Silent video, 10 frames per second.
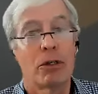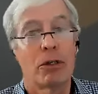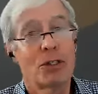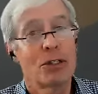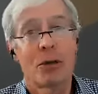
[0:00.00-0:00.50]

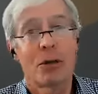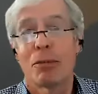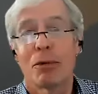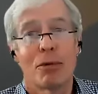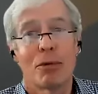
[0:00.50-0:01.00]
this is
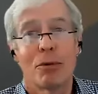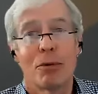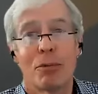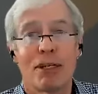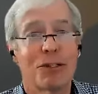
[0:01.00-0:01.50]
something
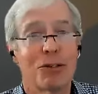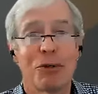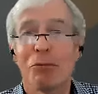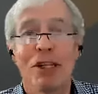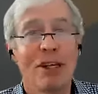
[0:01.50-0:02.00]
Mike and I
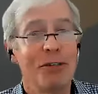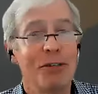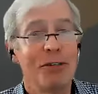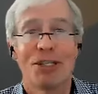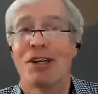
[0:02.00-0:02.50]
we
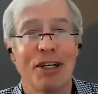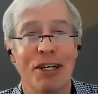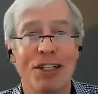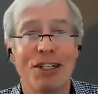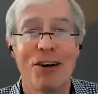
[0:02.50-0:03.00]
love this stuff,
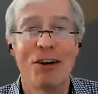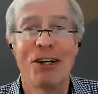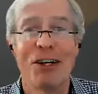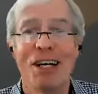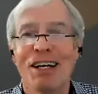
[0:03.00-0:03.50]
and
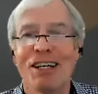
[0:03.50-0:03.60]
so